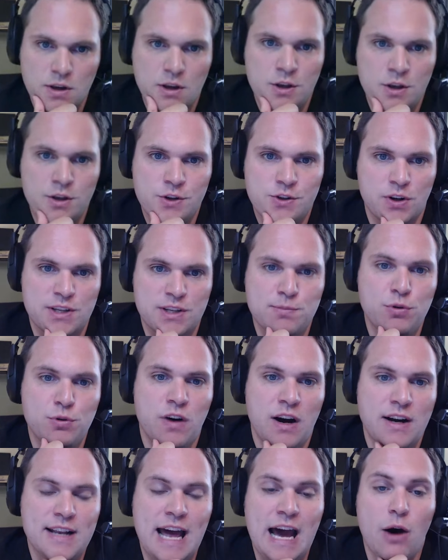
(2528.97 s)
So let's move
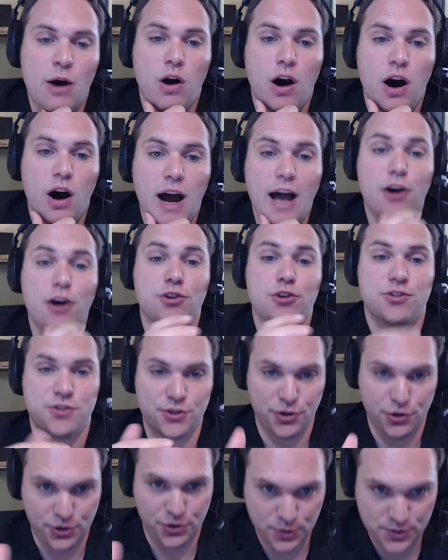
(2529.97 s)
on to how else
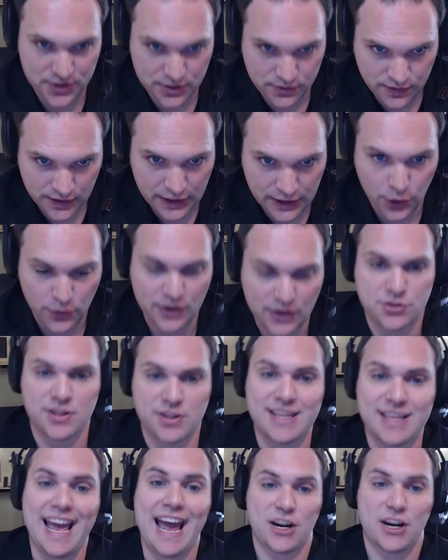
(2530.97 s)
you're using video. These are
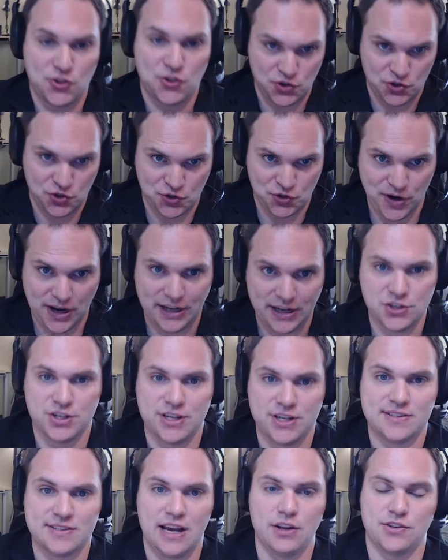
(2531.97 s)
the extra
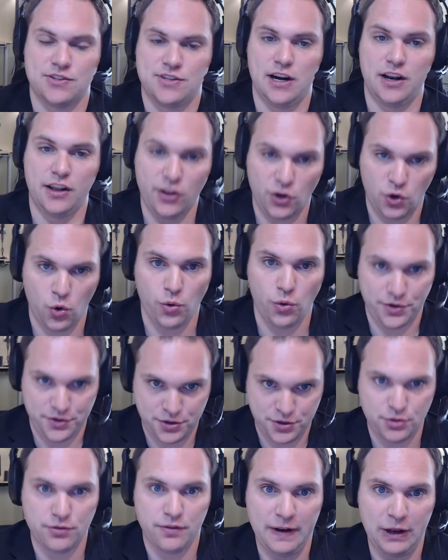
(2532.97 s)
strategies outside of the core
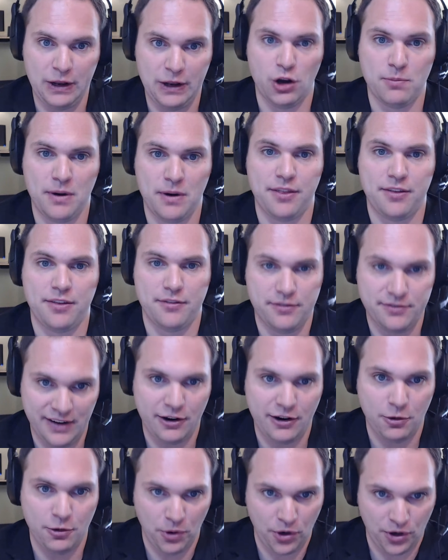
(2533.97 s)
two video month
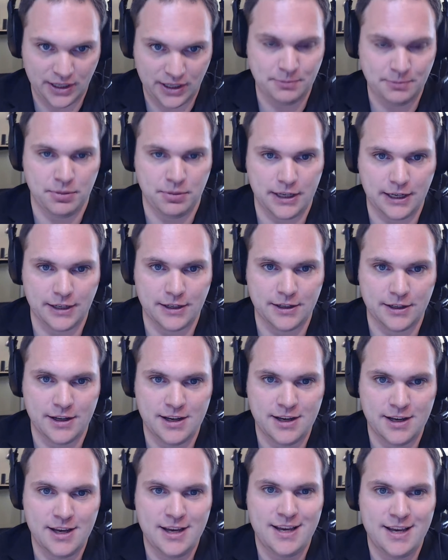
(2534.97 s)
Vyral marketing plan. Yeah.